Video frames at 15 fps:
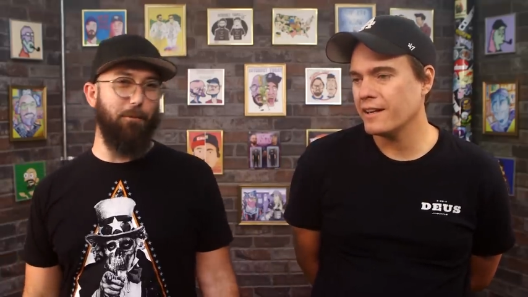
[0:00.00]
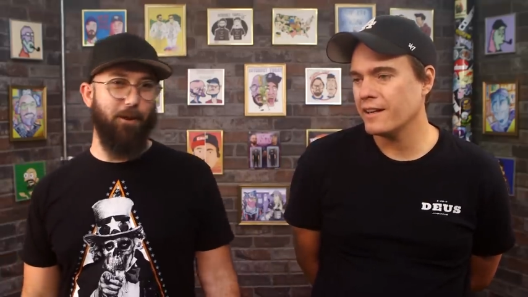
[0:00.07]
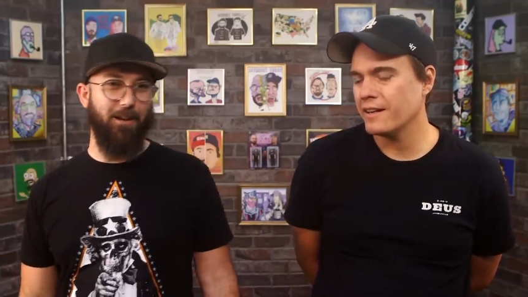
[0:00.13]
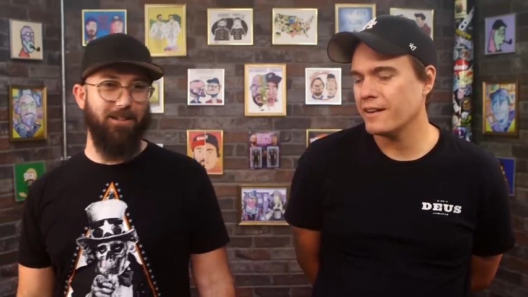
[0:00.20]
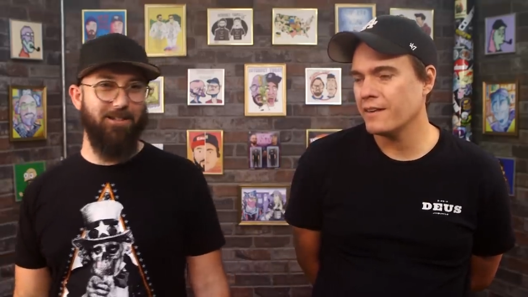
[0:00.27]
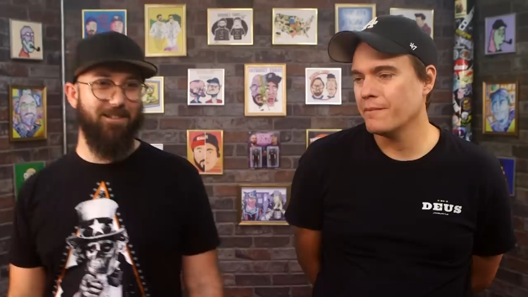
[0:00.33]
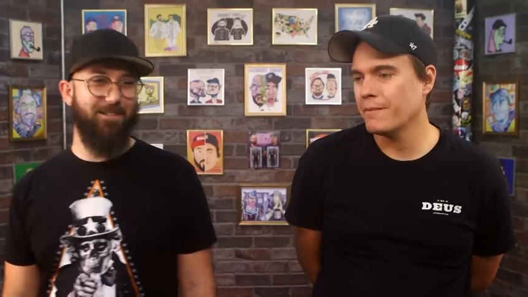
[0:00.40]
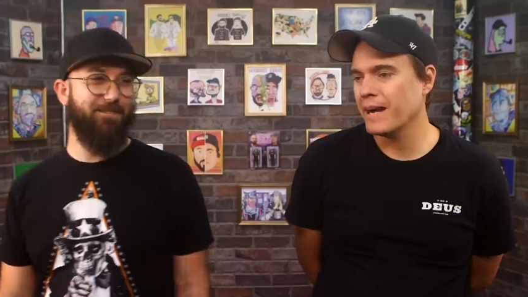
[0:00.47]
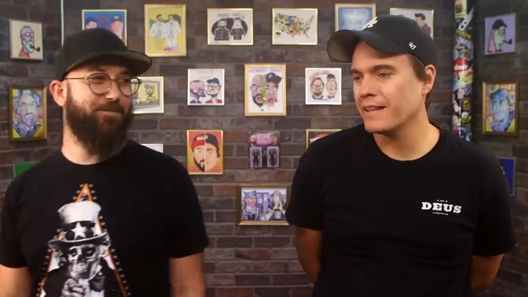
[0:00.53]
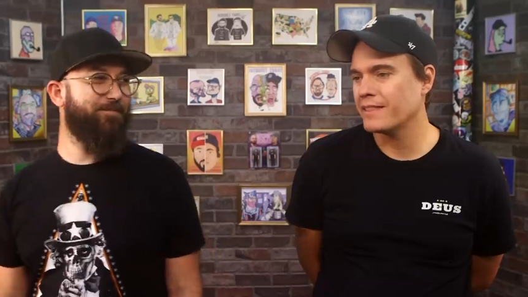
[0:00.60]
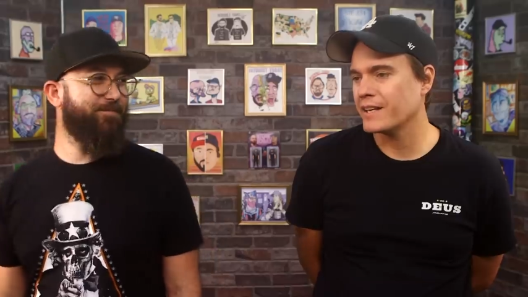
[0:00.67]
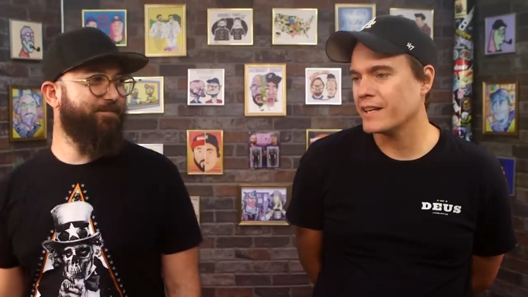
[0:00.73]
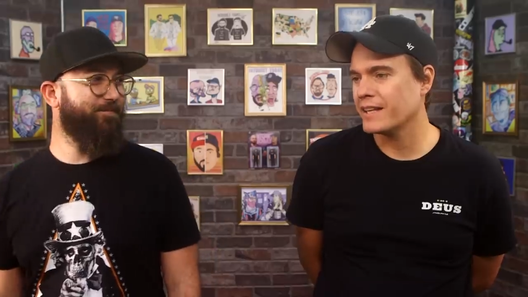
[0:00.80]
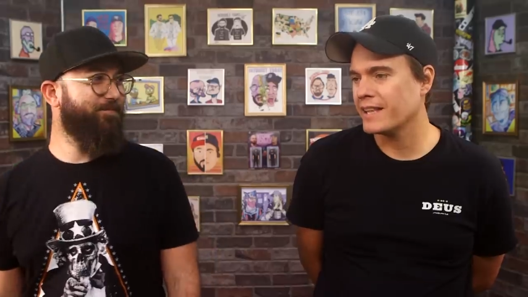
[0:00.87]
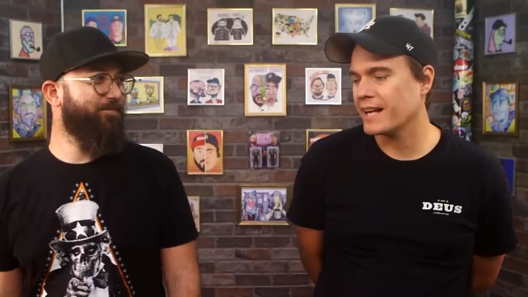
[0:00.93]
Speaker 1: plates. My
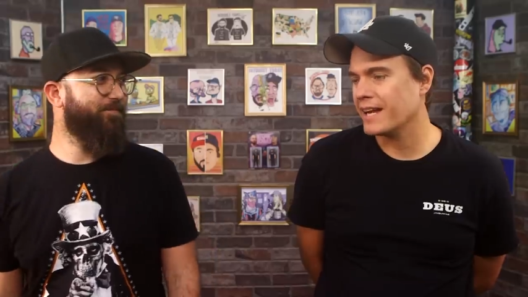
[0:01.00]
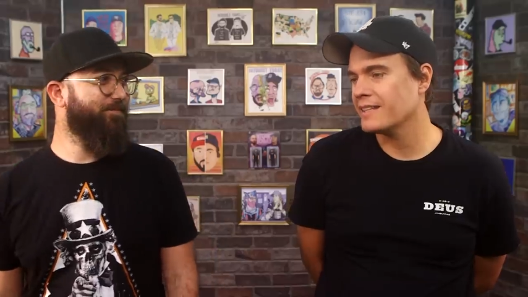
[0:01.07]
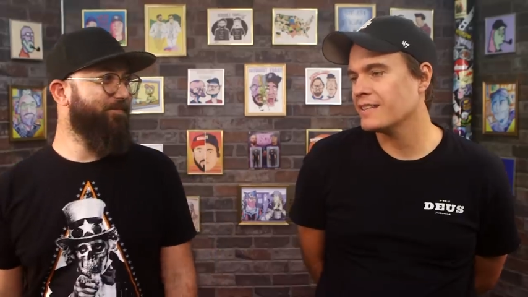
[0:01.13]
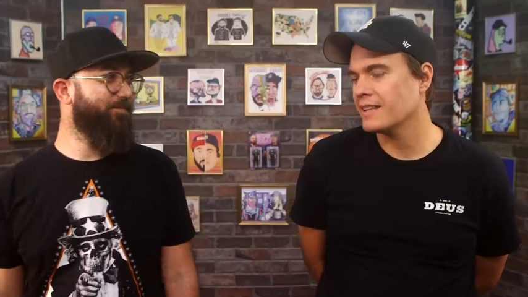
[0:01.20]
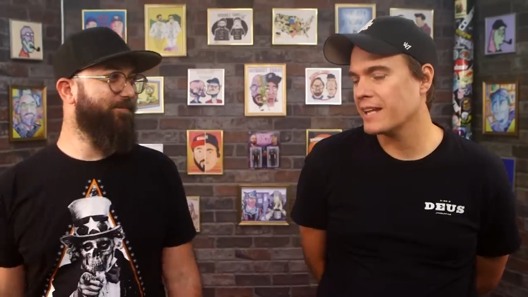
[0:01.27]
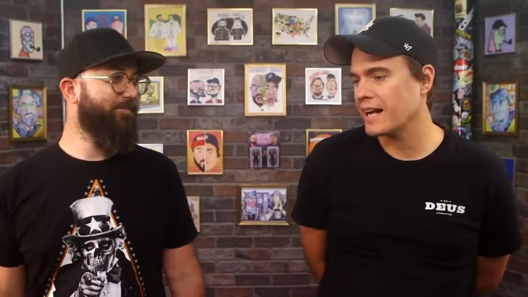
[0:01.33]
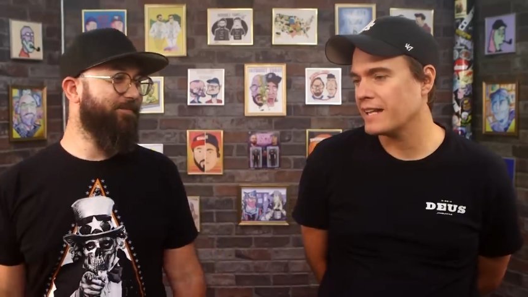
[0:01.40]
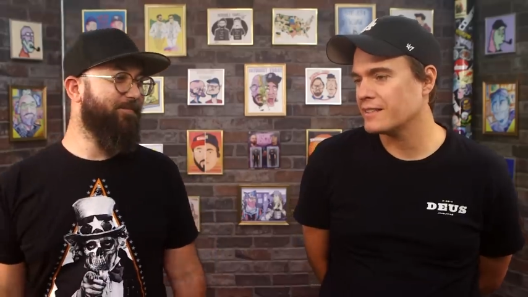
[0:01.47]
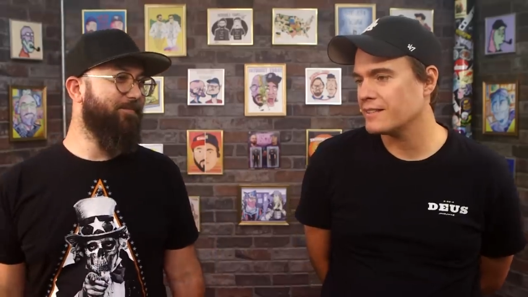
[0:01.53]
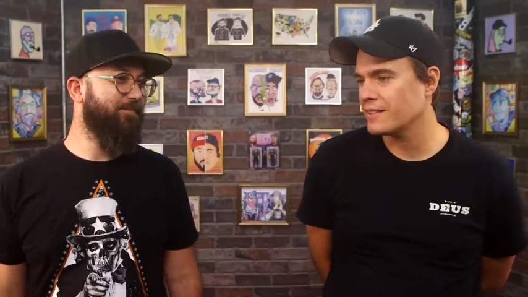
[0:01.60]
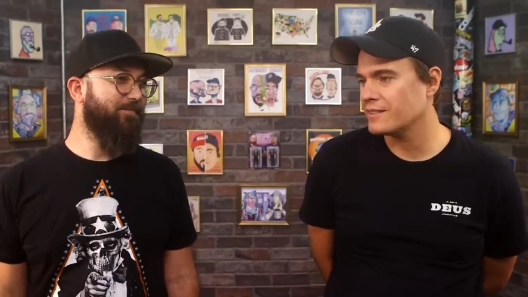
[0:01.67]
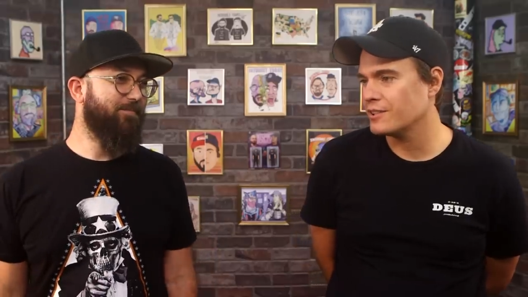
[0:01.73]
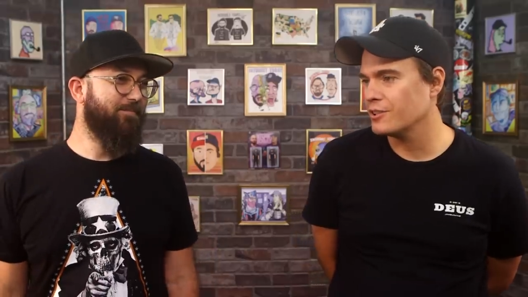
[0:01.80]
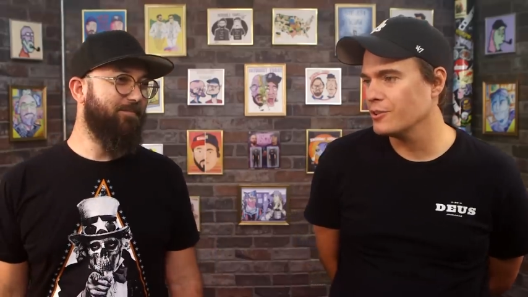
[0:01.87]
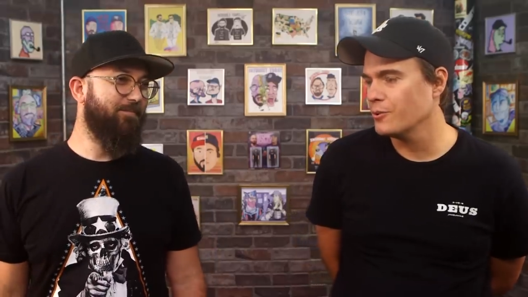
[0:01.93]
theory that I, that I said
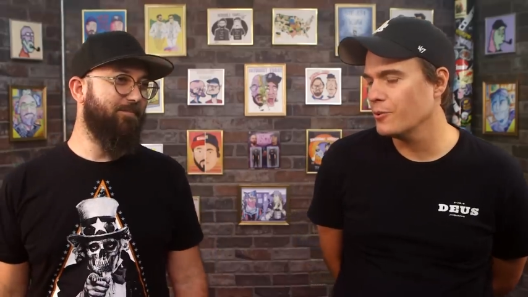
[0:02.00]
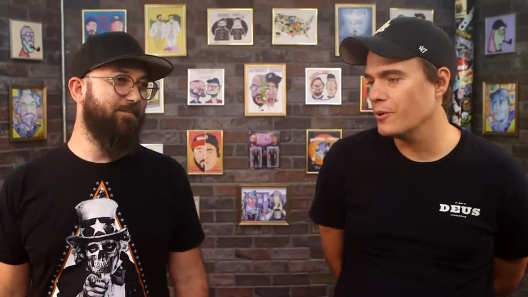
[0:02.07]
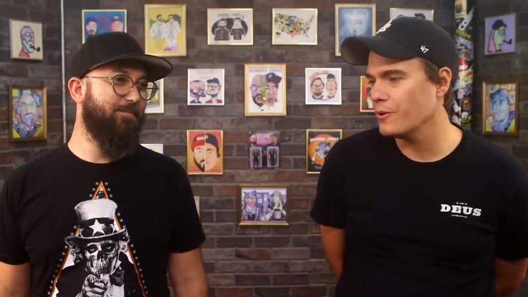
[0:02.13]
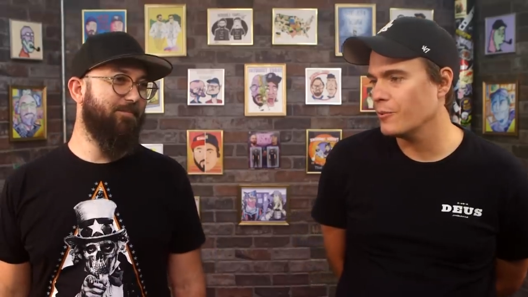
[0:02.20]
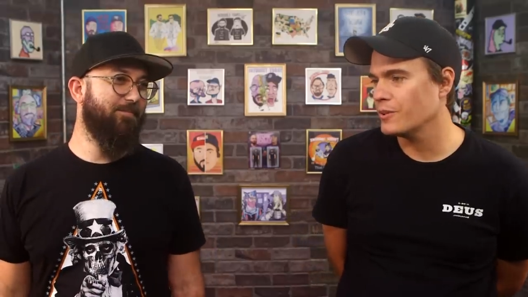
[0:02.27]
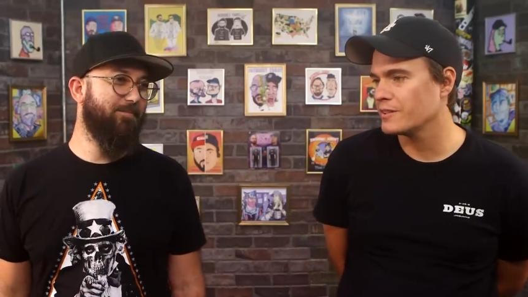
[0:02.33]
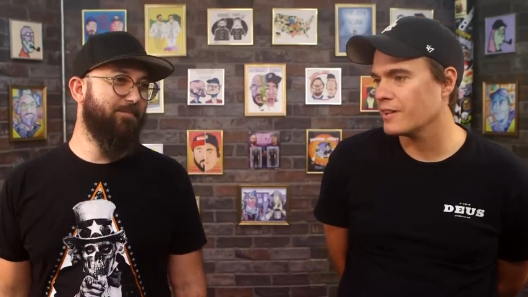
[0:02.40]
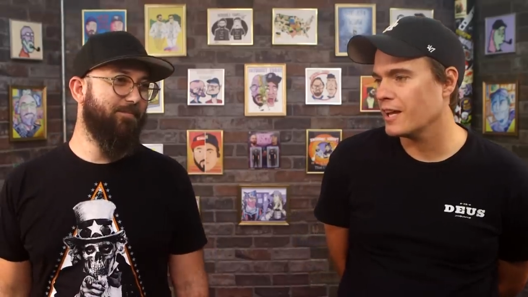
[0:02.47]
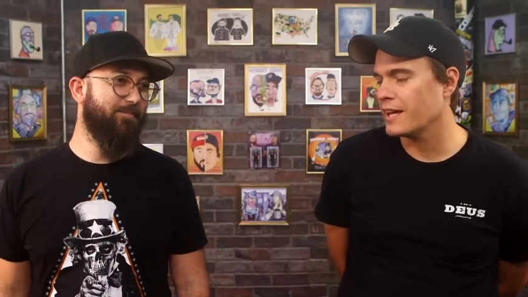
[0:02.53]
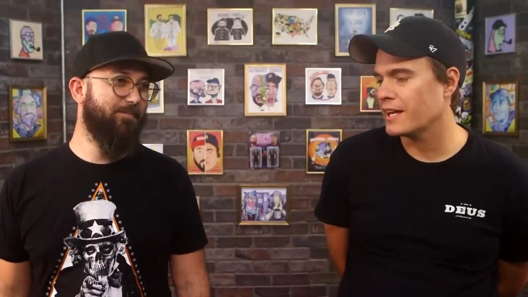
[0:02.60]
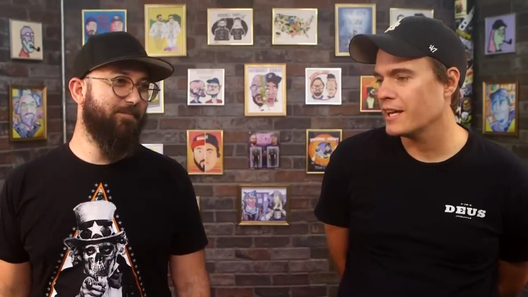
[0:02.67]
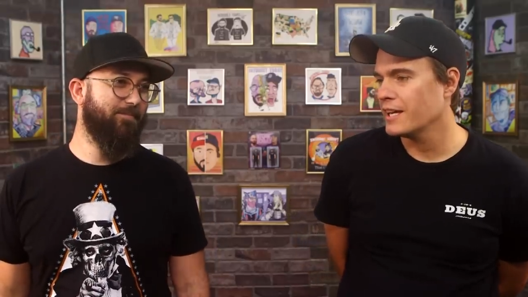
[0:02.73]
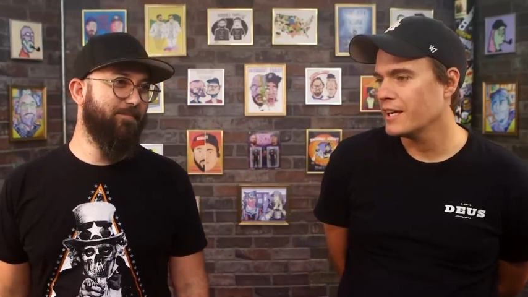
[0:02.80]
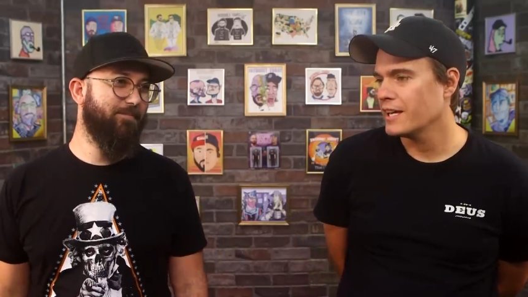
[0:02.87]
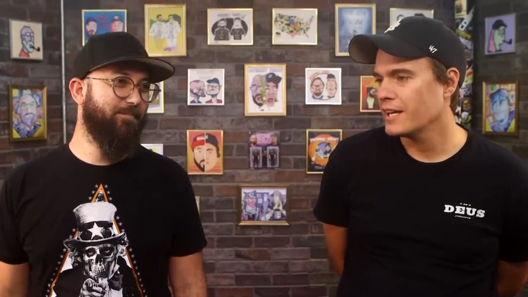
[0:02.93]
to you was like,